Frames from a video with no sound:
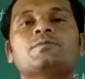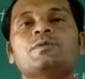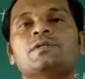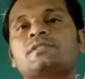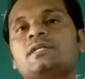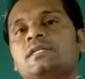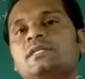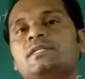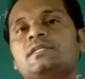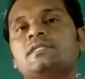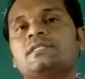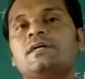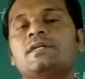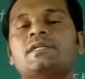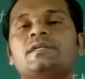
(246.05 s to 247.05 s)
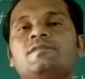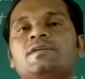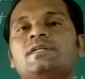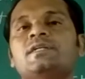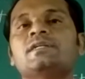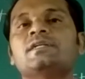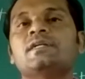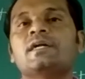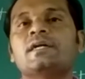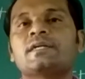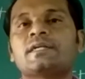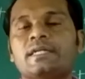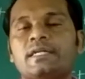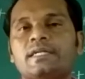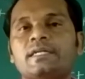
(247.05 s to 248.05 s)
especially they are giving
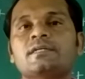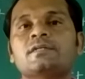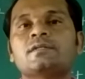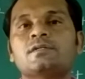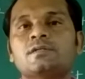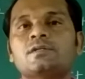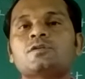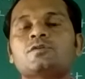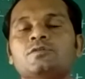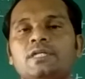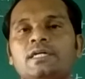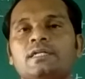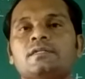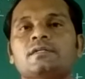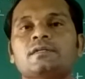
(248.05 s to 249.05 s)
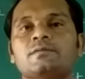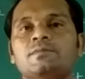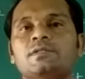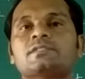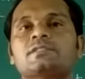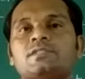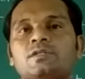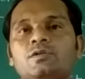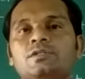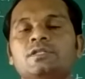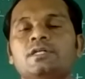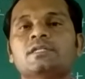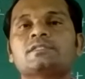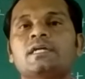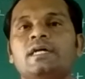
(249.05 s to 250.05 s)
training to their
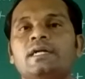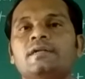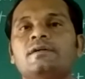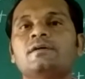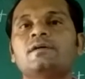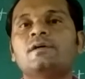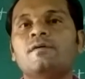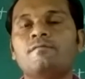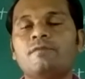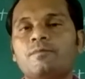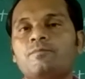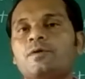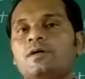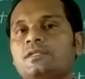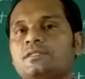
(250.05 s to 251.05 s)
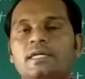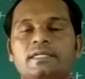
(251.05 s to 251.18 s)
soldiers and weapons.